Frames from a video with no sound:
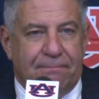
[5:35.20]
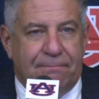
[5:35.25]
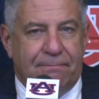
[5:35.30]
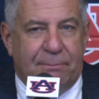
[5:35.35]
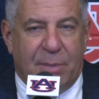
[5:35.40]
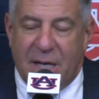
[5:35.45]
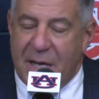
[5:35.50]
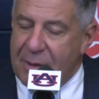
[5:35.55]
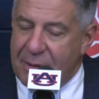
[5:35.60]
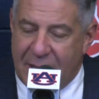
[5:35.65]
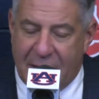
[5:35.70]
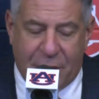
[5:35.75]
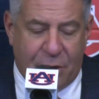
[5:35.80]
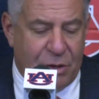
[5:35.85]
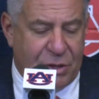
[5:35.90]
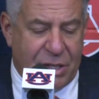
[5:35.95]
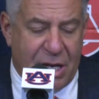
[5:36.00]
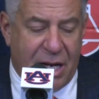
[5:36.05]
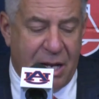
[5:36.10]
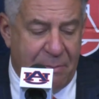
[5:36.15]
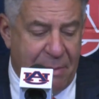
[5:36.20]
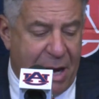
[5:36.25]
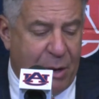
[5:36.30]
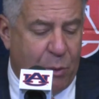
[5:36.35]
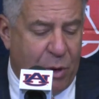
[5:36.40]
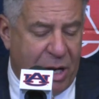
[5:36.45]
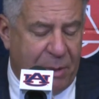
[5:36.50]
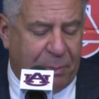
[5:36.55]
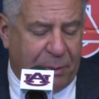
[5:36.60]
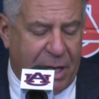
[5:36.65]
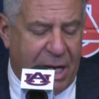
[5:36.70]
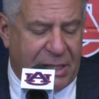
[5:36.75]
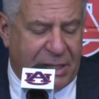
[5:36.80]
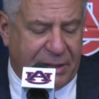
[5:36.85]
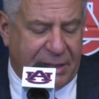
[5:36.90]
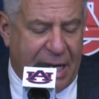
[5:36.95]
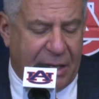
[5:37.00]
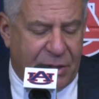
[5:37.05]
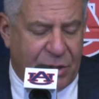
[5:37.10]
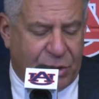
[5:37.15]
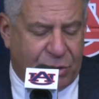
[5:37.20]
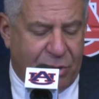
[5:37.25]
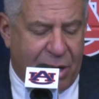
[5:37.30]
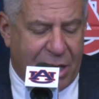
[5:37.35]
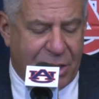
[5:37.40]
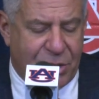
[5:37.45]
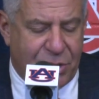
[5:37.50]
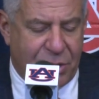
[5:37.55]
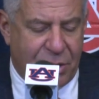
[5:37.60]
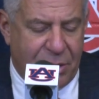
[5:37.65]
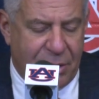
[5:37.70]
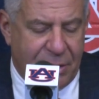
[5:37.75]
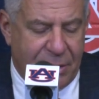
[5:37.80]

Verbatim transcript: But he, like you said, he made winning plays down the stretch.